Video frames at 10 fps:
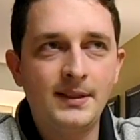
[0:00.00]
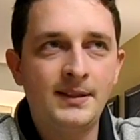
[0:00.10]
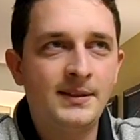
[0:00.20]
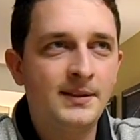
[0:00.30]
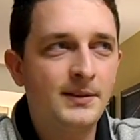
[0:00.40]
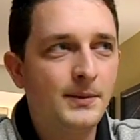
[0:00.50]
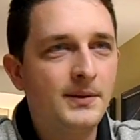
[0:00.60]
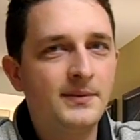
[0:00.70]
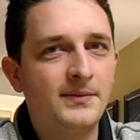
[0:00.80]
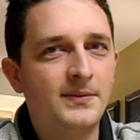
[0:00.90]
it's
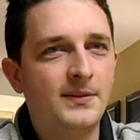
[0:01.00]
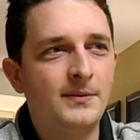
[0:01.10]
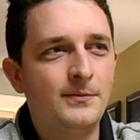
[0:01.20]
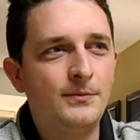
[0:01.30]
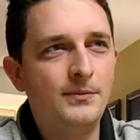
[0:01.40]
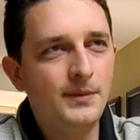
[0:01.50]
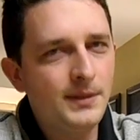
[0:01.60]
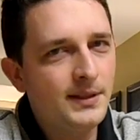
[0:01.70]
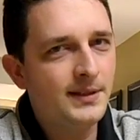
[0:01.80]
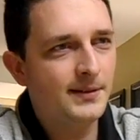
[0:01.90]
sort of
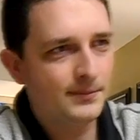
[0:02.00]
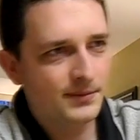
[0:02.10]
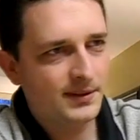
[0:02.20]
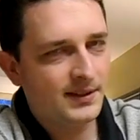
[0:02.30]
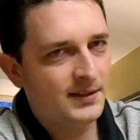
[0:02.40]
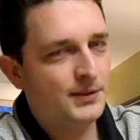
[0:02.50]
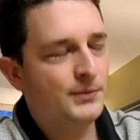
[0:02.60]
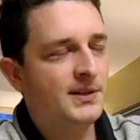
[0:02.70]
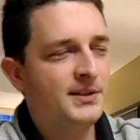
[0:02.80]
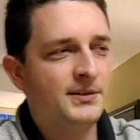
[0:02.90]
really, really
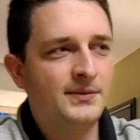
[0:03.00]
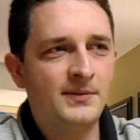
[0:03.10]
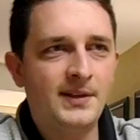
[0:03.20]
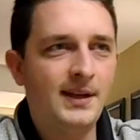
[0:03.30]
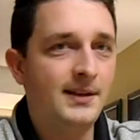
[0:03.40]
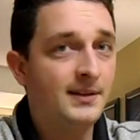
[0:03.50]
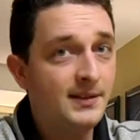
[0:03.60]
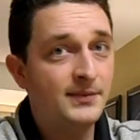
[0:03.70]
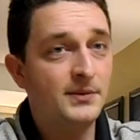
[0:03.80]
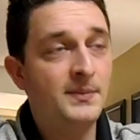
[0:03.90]
situational for that, at
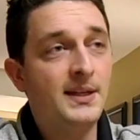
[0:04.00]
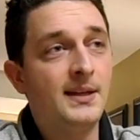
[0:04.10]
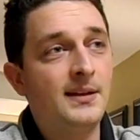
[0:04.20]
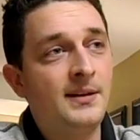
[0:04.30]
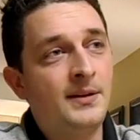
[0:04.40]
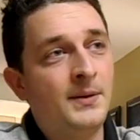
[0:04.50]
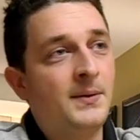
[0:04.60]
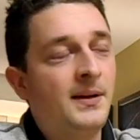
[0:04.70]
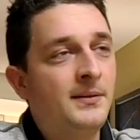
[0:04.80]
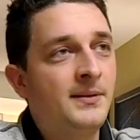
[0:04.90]
least for me. You
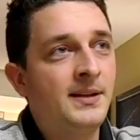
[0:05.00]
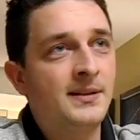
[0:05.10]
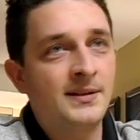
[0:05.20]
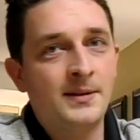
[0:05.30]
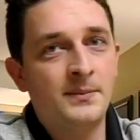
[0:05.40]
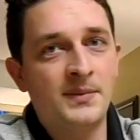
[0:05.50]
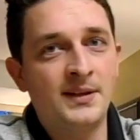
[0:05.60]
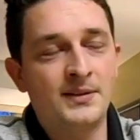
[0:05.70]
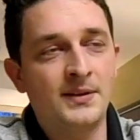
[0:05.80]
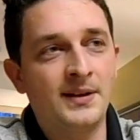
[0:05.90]
know, I'll think some
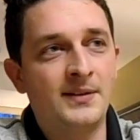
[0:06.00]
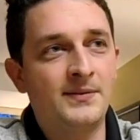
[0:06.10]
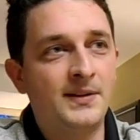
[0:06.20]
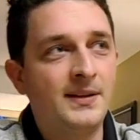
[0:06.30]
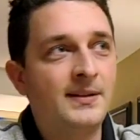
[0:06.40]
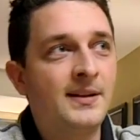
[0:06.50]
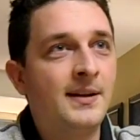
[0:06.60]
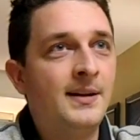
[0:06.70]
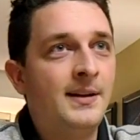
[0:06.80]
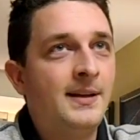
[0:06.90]
things are kind of funny. Like,
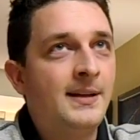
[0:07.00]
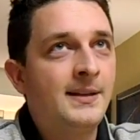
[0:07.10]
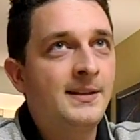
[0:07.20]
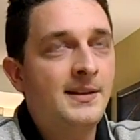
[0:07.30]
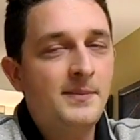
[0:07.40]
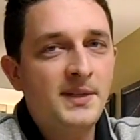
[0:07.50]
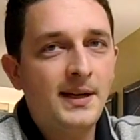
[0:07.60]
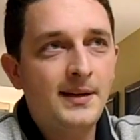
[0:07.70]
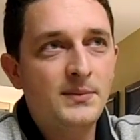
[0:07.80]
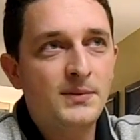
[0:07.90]

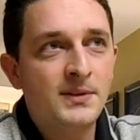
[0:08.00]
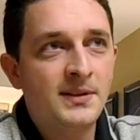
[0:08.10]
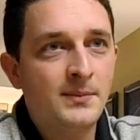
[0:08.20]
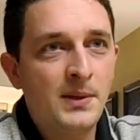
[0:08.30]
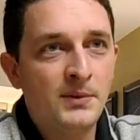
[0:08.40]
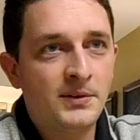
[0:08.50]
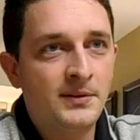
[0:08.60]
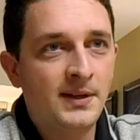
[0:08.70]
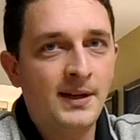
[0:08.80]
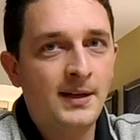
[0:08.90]
sometimes when some people are
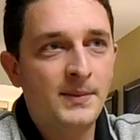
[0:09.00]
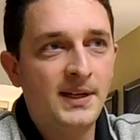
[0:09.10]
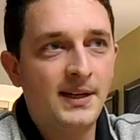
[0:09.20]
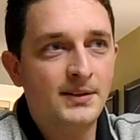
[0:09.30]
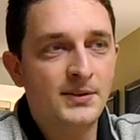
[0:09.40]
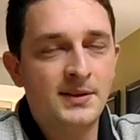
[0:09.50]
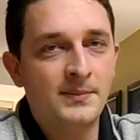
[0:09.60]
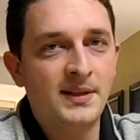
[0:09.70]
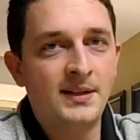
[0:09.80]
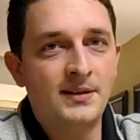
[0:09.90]
doing comedy acts or
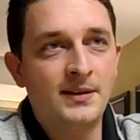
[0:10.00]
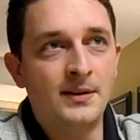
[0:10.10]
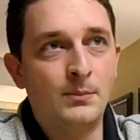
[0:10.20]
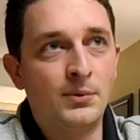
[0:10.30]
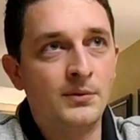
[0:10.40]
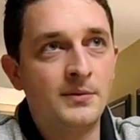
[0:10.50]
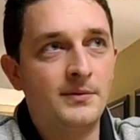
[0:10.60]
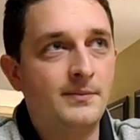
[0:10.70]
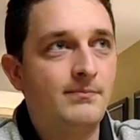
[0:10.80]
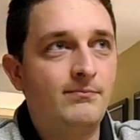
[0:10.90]
something that's like brute